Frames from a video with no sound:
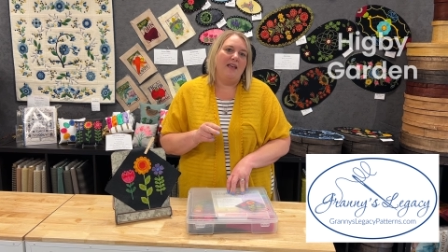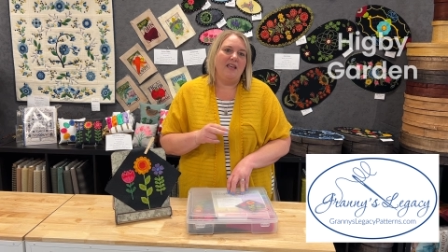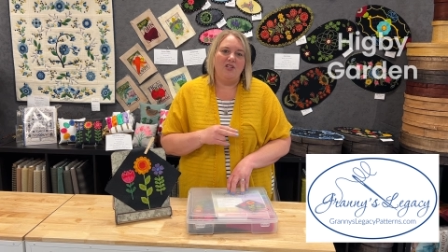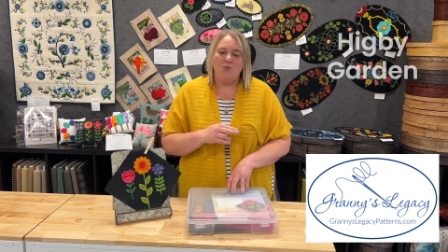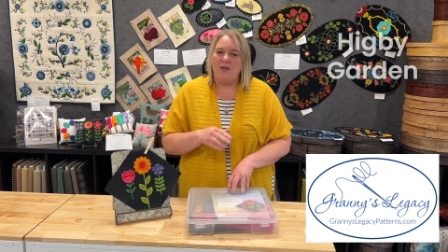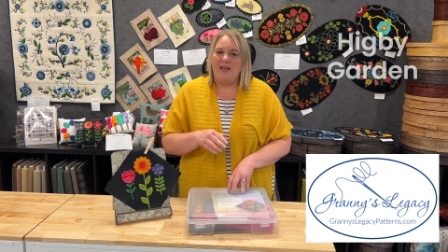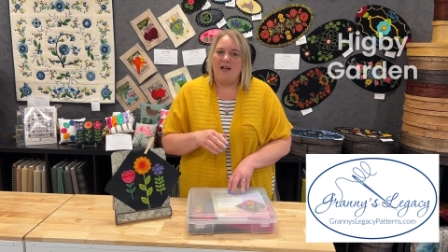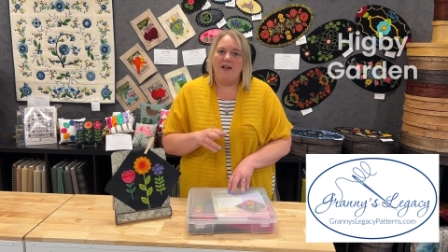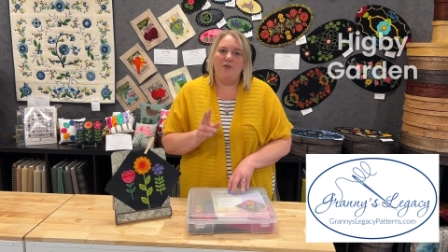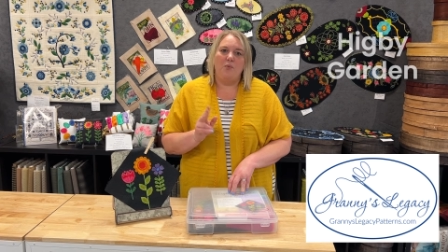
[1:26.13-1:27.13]
Each week
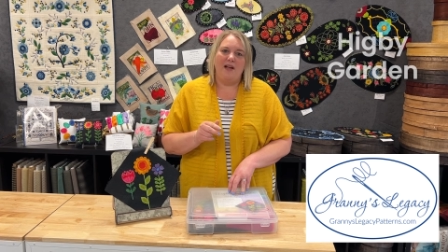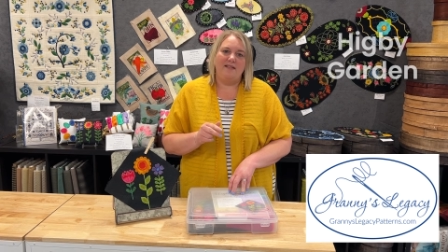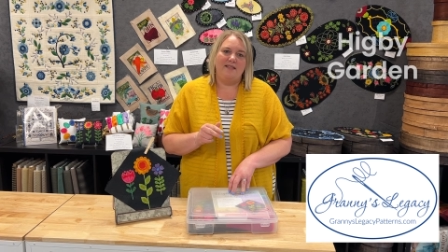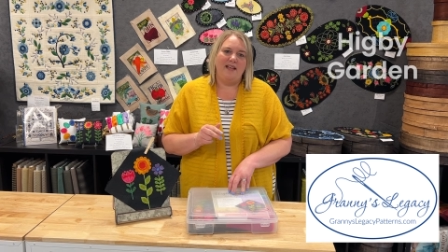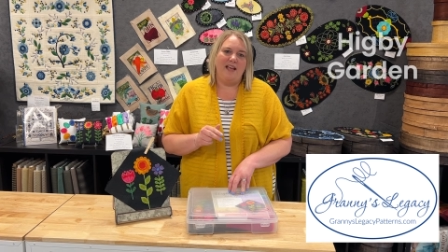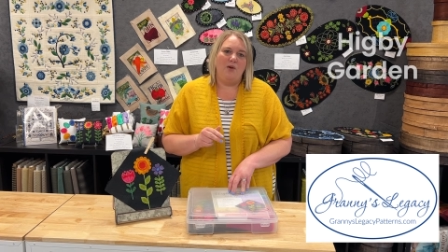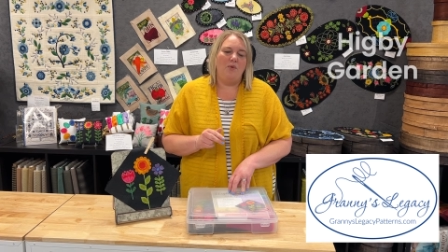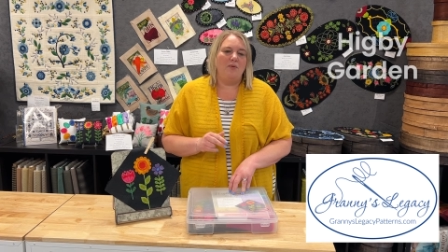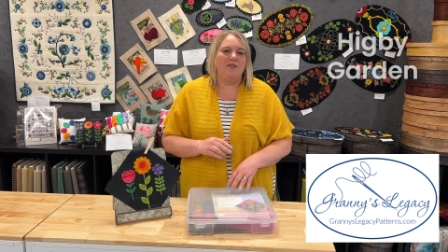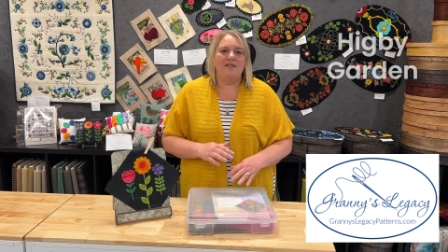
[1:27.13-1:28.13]
on the Wednesday,
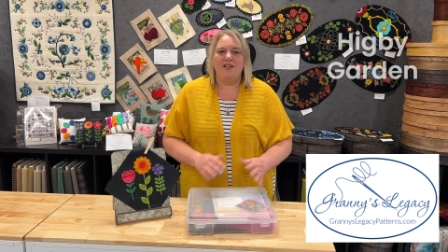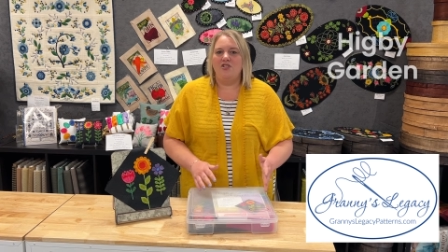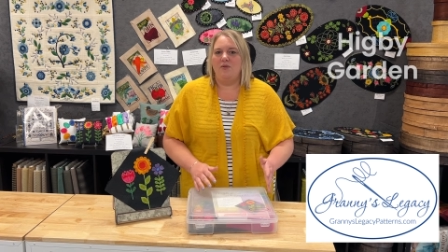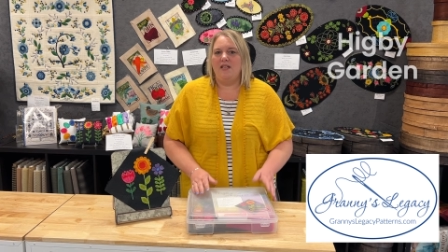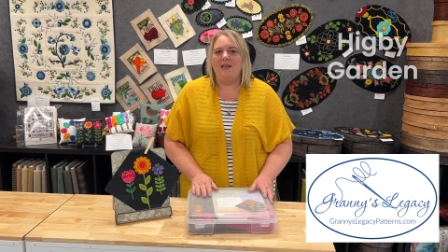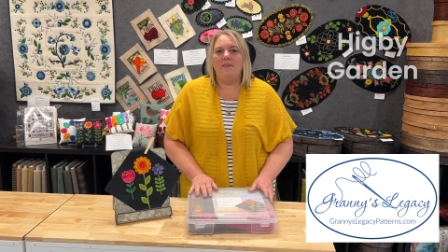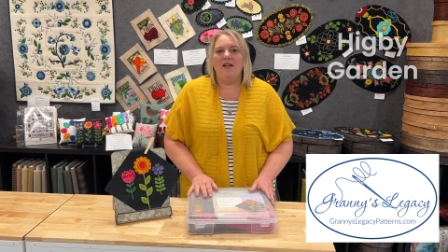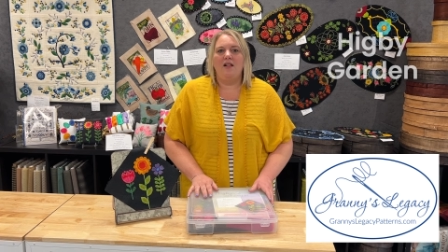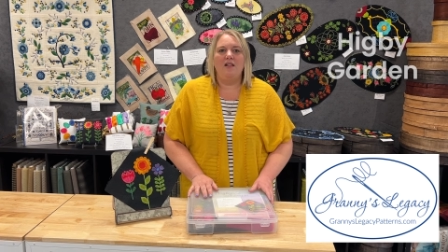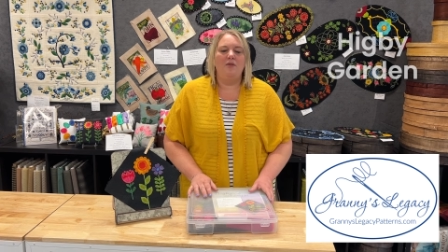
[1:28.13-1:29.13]
we will send you an
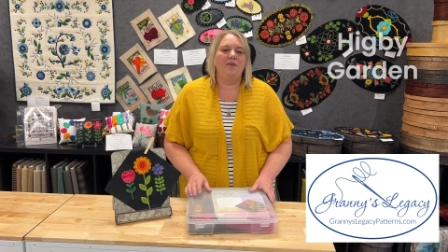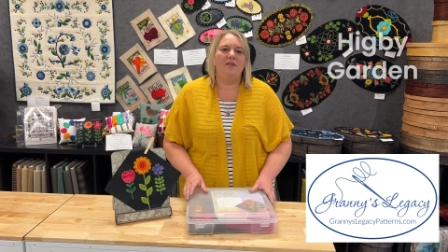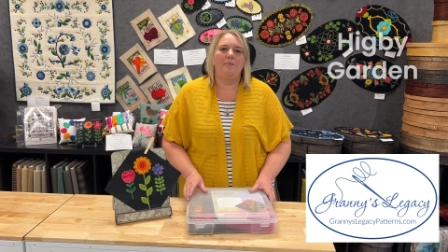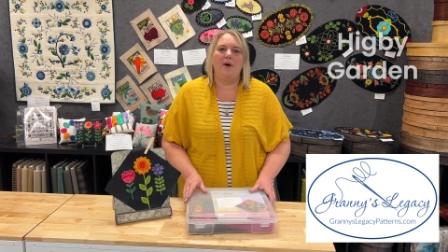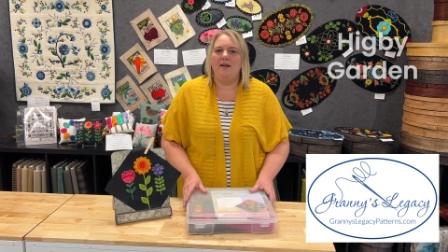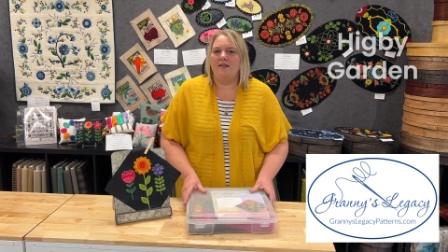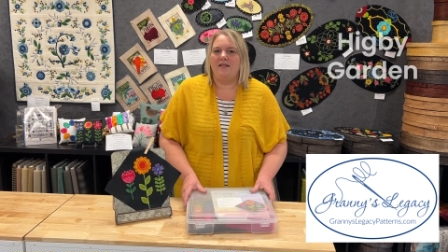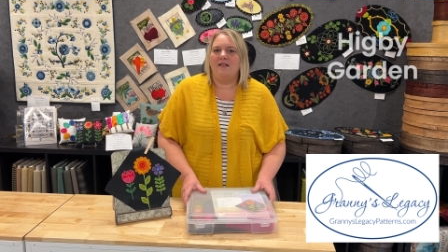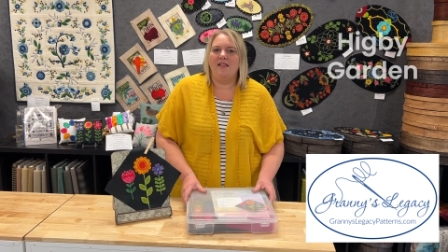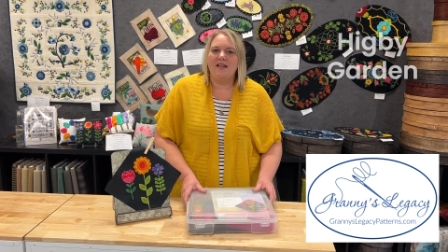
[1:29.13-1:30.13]
email with a button
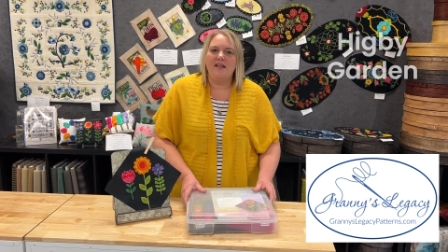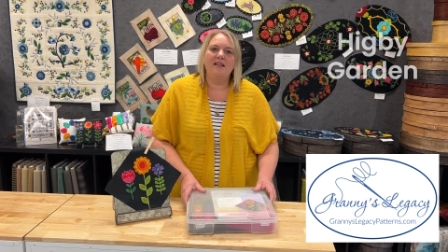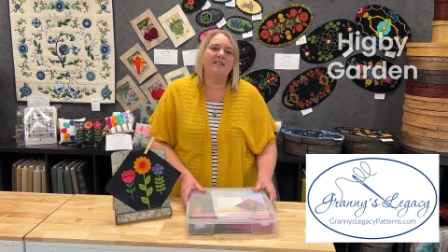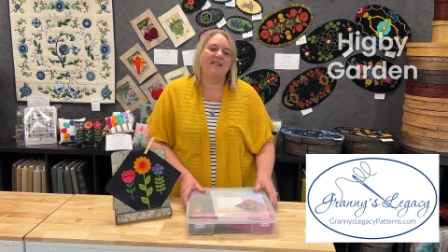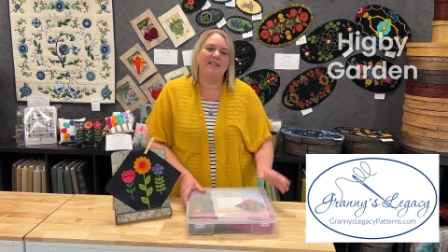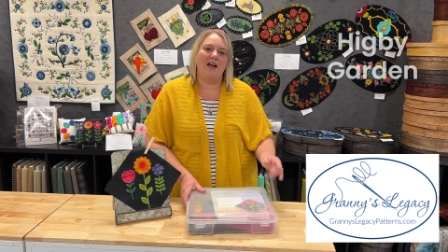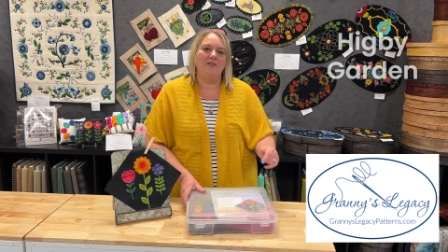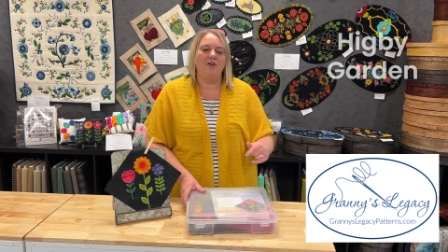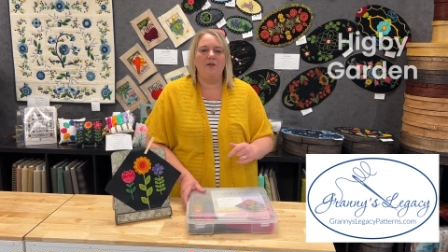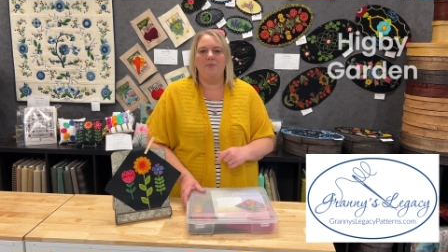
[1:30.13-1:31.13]
to click to
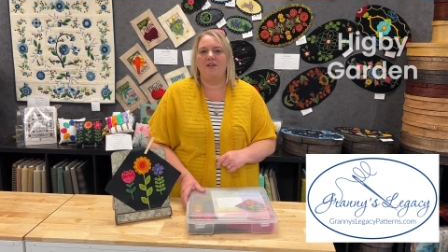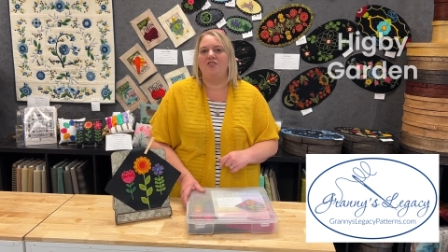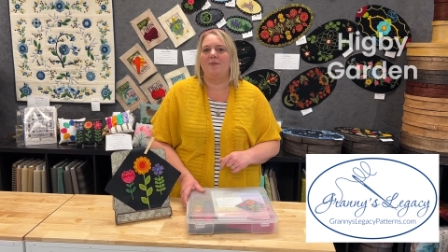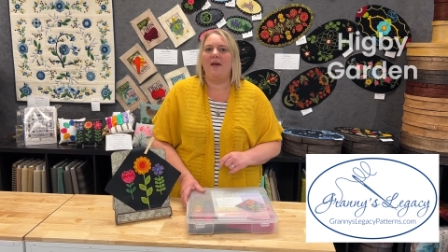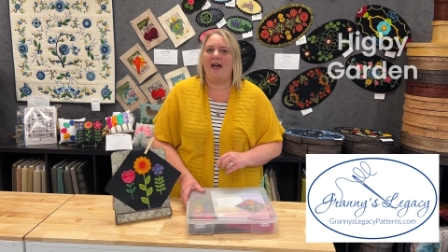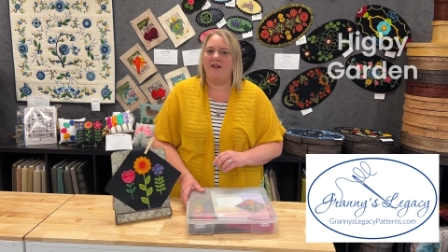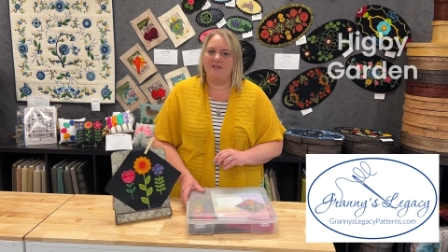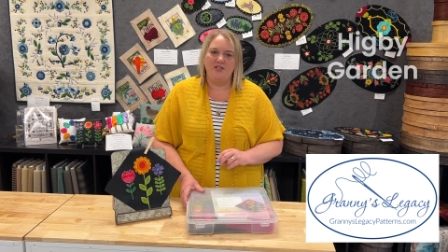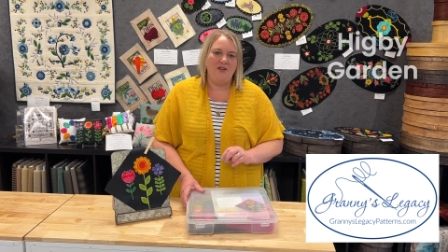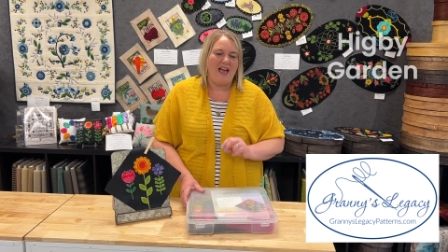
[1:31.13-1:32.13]
download and print your
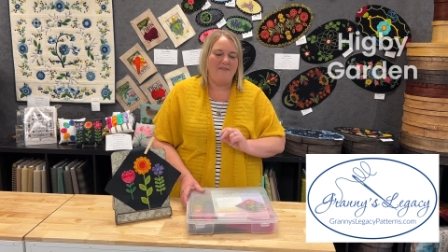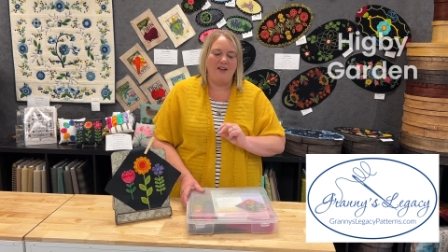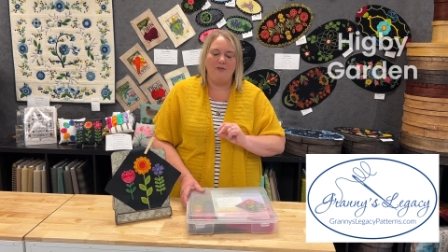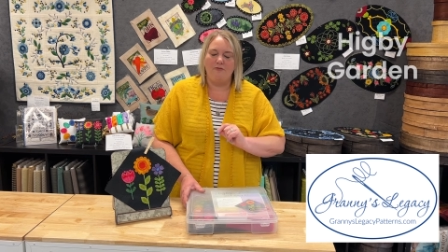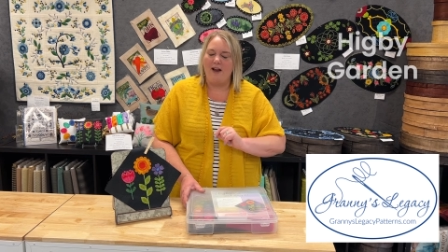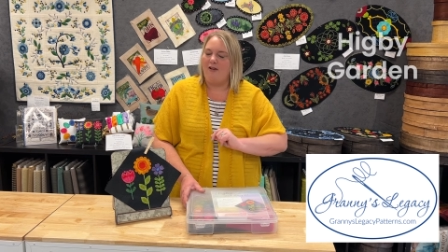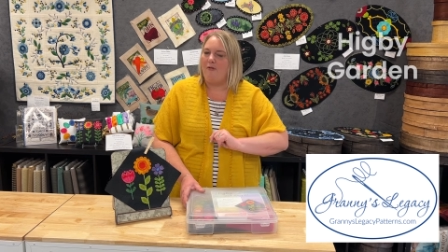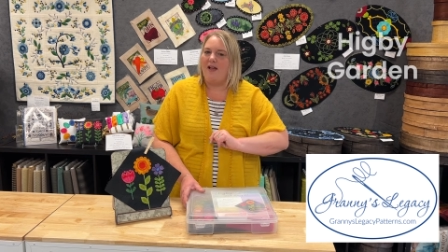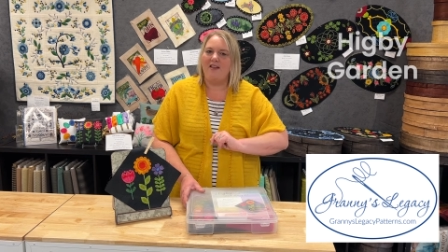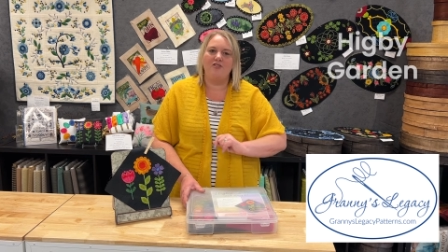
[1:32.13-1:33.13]
pattern so you have it right
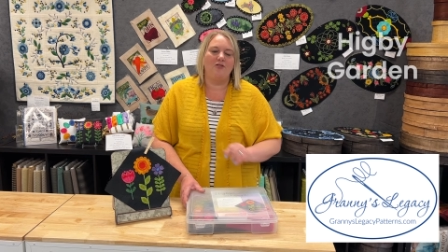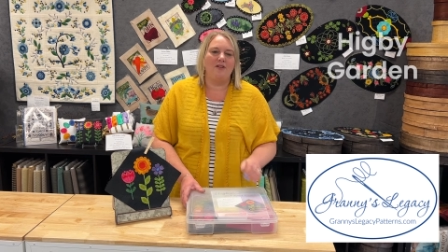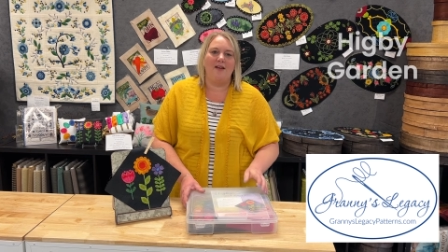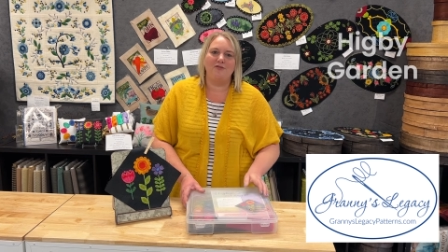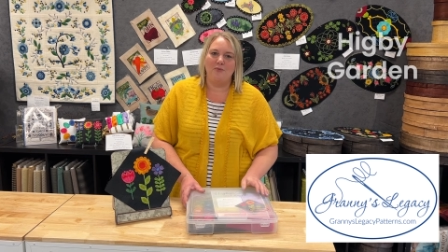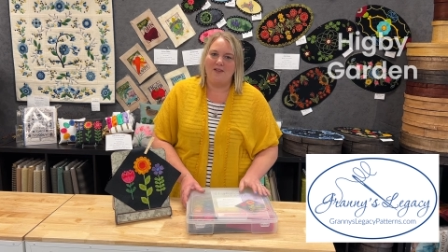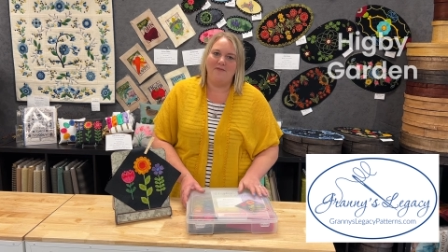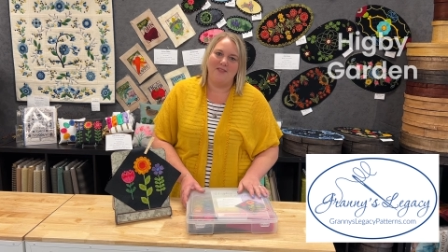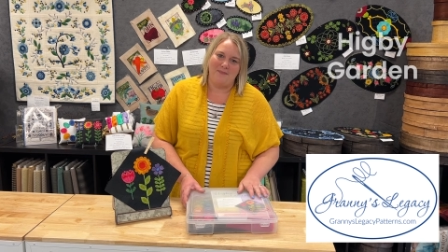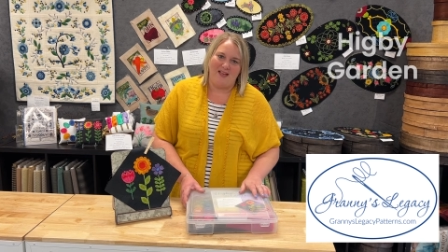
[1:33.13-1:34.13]
away and you don't have to wait
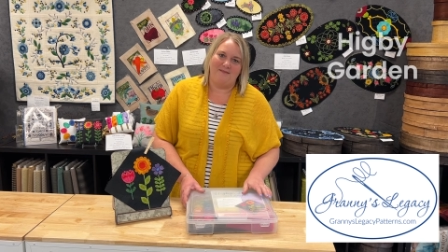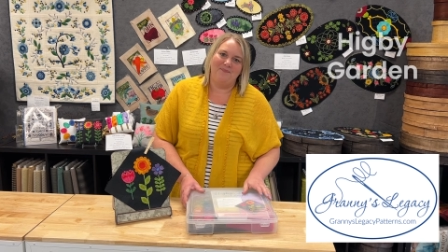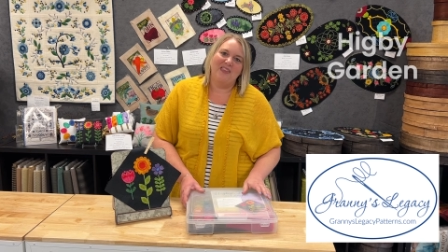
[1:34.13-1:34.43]
for the mail.